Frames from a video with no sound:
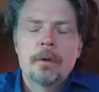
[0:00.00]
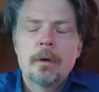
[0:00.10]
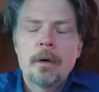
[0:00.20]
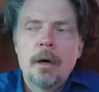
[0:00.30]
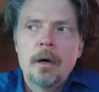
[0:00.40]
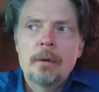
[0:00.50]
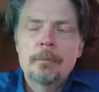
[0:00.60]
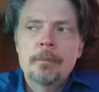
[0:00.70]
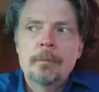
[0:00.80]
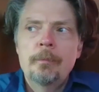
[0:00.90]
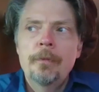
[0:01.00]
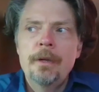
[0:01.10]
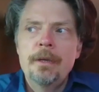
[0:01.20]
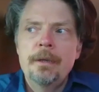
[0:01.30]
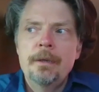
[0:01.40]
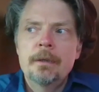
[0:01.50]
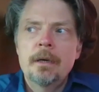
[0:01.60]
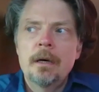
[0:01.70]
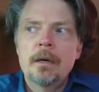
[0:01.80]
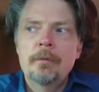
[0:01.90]
um, the
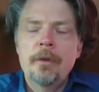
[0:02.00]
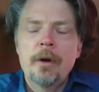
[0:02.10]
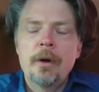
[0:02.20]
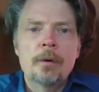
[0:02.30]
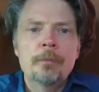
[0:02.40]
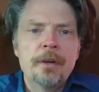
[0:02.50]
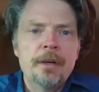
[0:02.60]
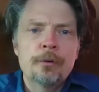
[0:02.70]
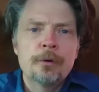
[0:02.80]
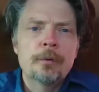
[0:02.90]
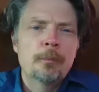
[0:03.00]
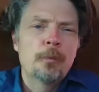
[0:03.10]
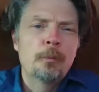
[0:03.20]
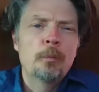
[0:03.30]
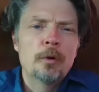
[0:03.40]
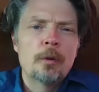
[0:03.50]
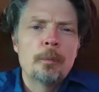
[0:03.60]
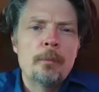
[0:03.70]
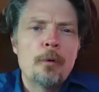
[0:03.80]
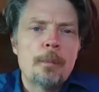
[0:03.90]
uh, the arms that you're a little
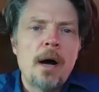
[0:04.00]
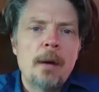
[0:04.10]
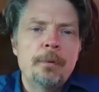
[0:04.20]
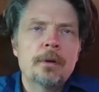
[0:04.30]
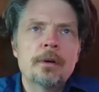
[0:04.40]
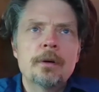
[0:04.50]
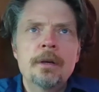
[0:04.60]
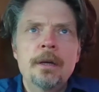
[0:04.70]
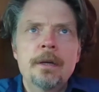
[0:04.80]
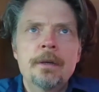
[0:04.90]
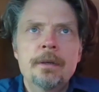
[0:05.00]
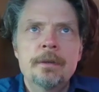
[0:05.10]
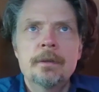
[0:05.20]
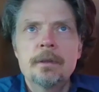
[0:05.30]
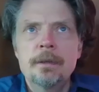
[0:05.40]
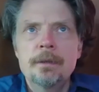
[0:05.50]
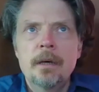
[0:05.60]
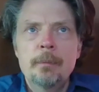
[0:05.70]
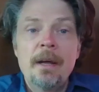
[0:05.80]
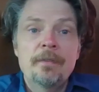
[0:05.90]
bit more popular in in
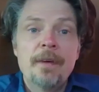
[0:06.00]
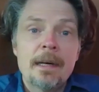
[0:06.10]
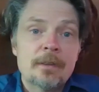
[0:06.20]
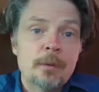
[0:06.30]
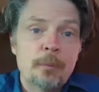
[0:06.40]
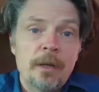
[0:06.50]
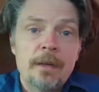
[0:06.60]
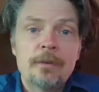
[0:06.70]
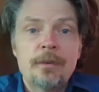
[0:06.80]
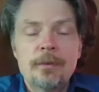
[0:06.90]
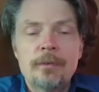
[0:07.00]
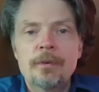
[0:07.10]
uh, manufacturing plants,